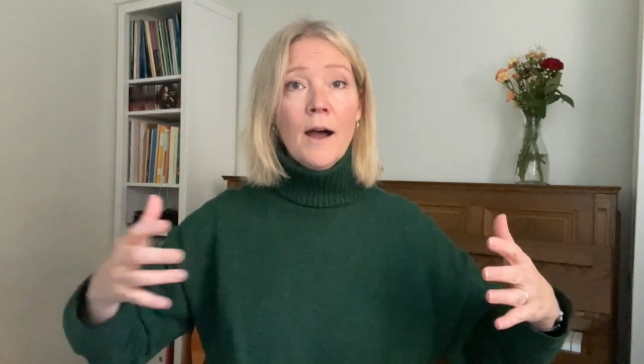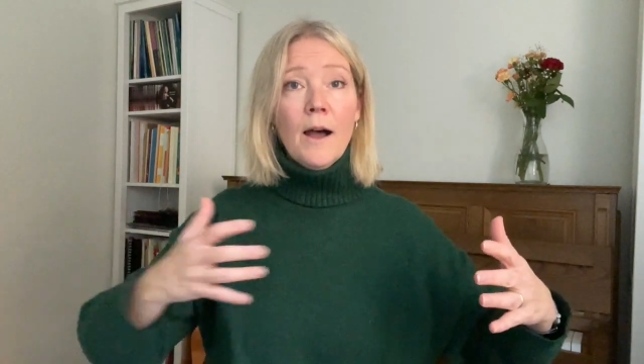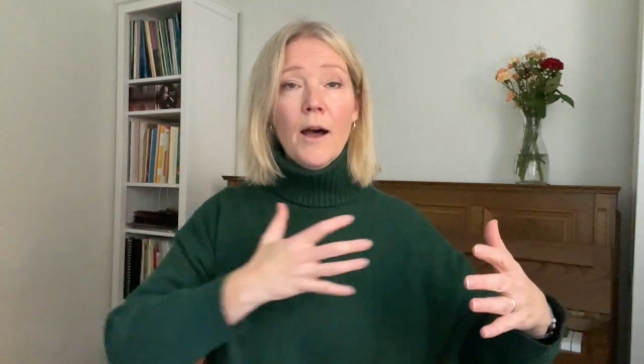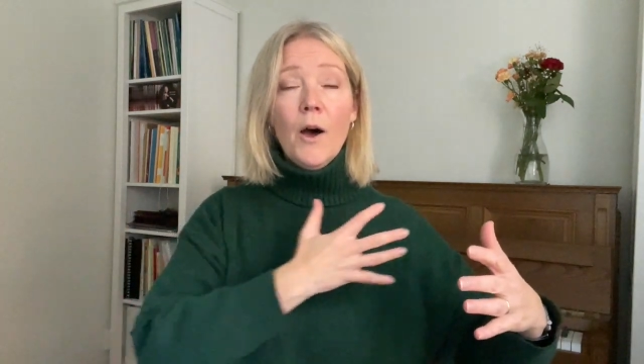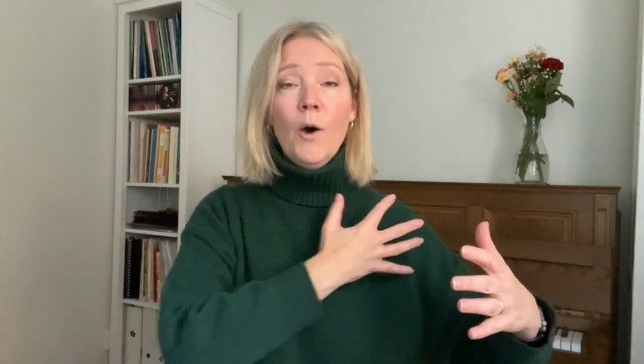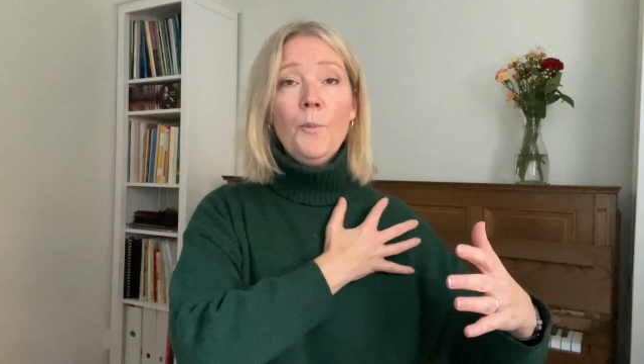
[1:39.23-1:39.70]

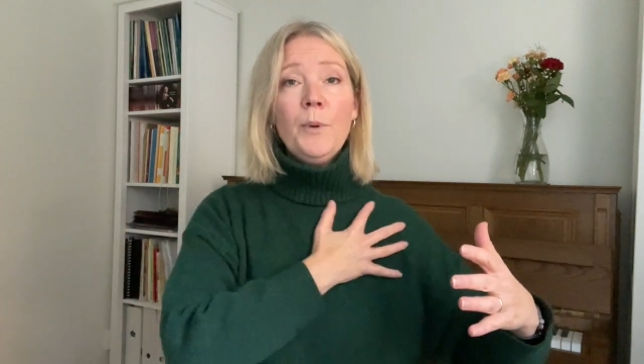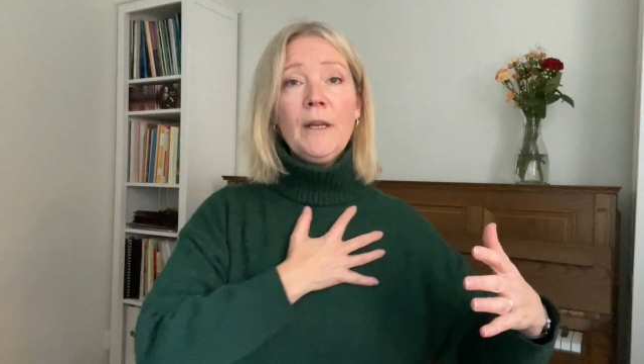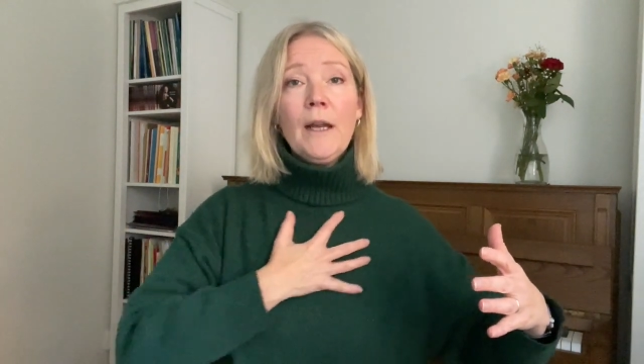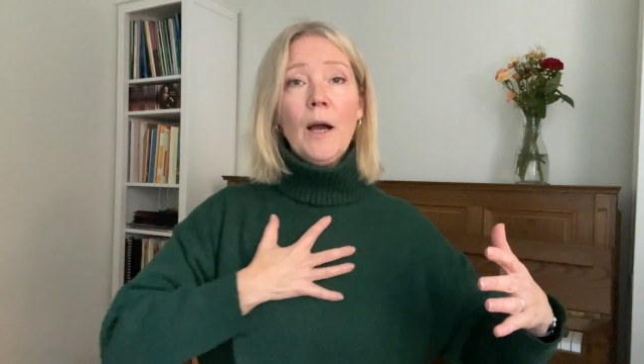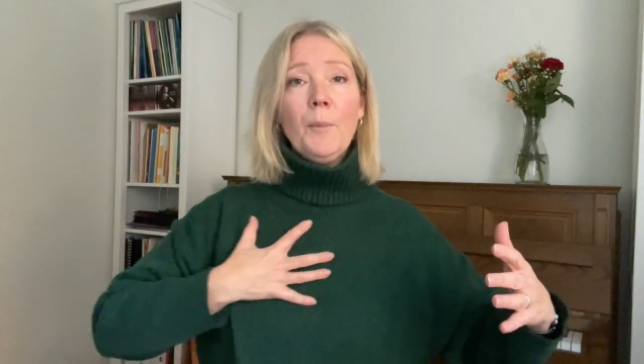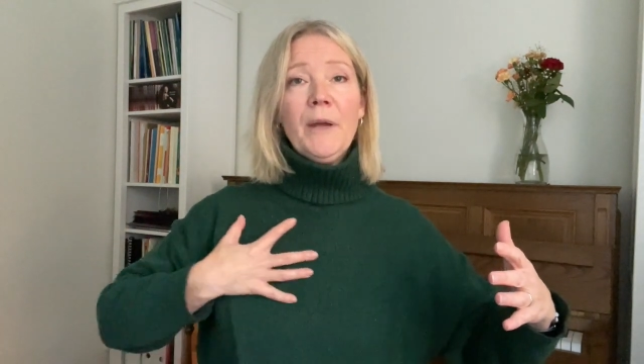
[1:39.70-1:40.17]

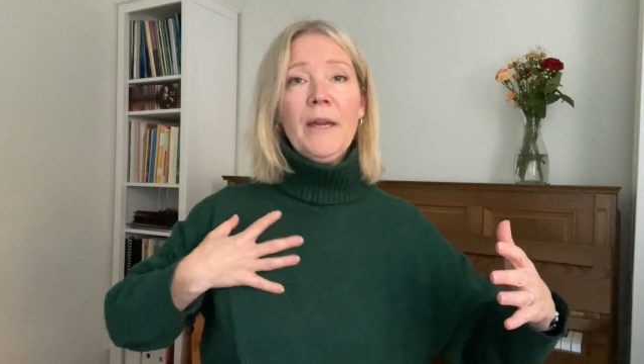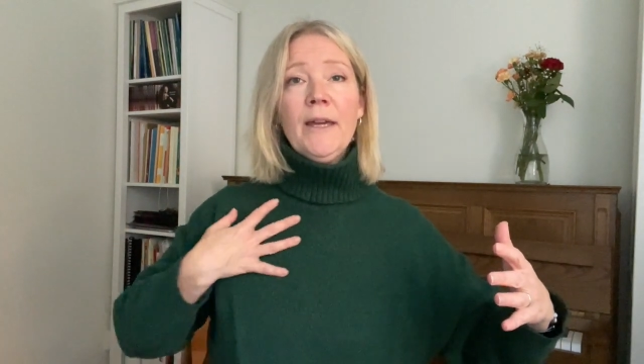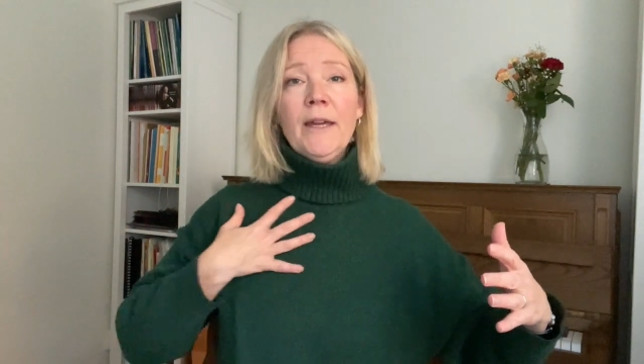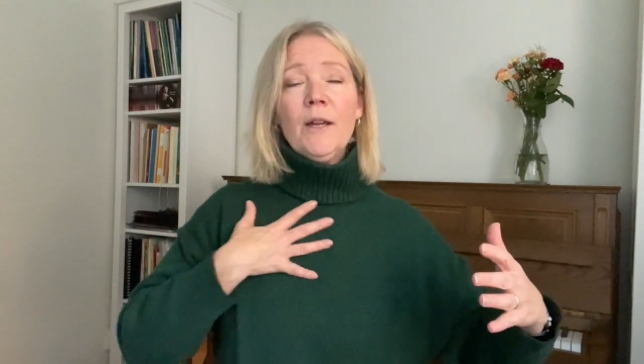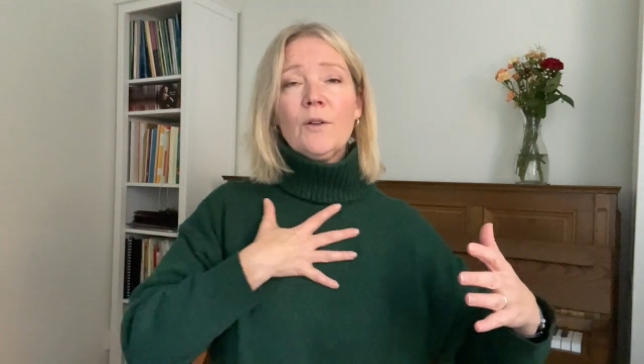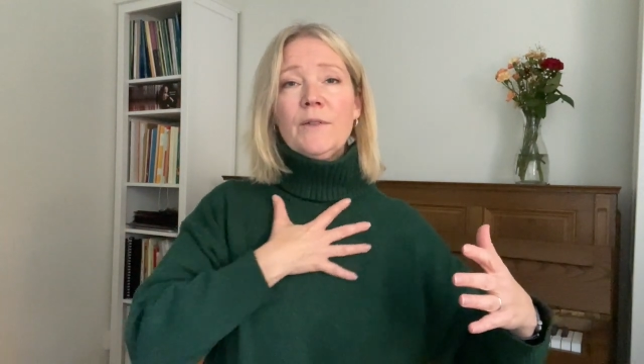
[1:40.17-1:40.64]
opening up
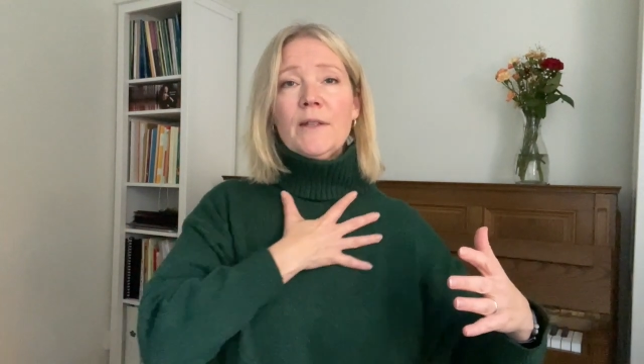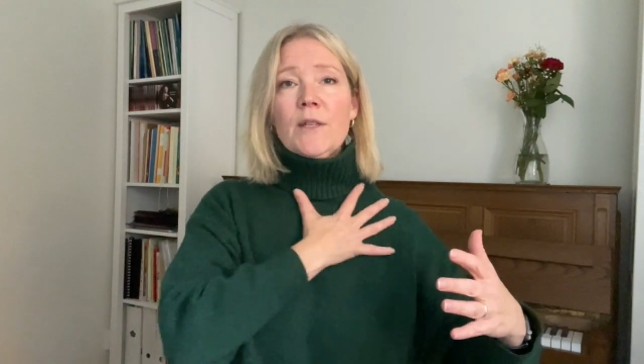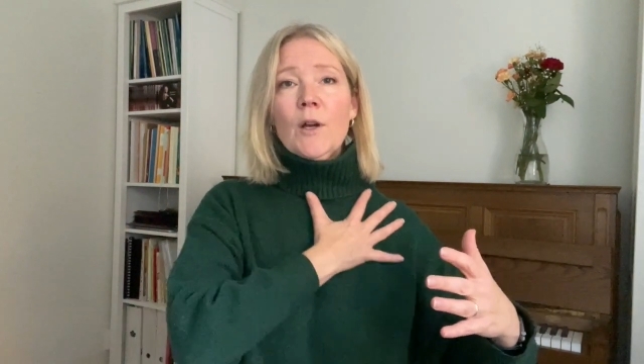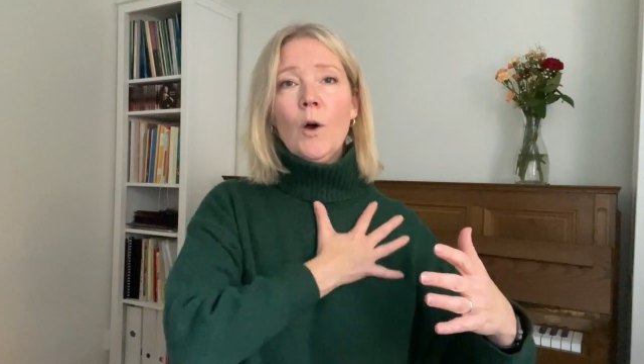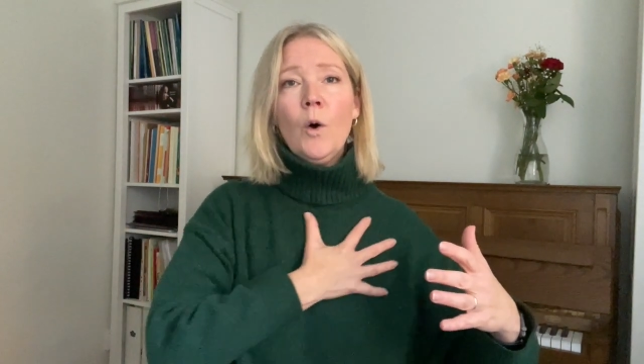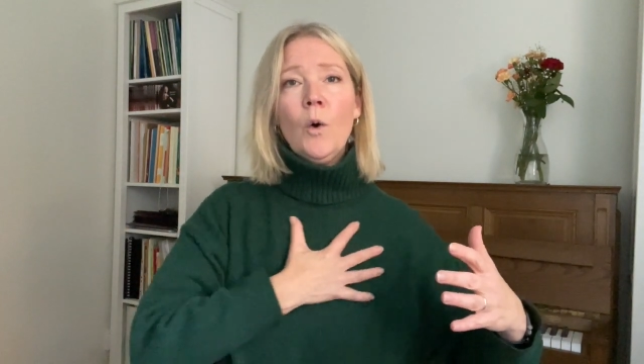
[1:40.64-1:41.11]
here, this
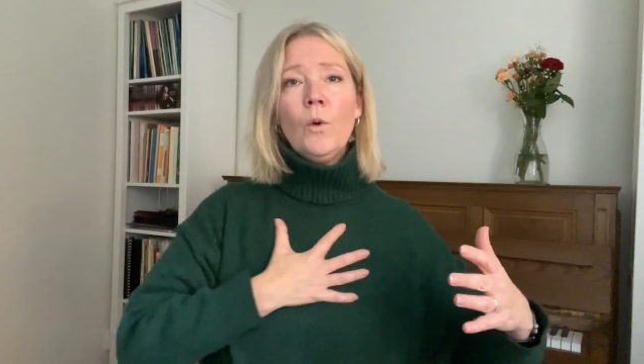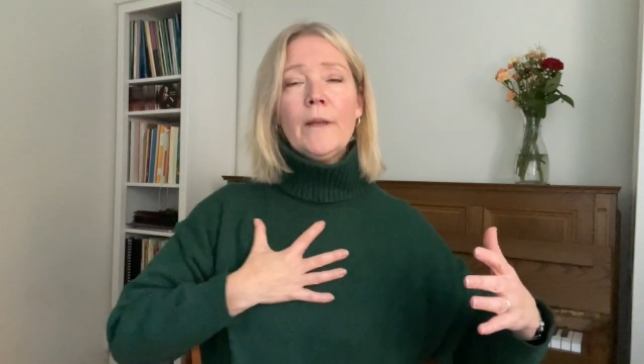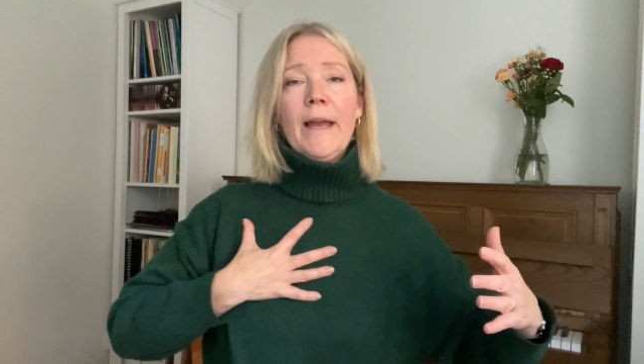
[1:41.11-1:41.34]
whole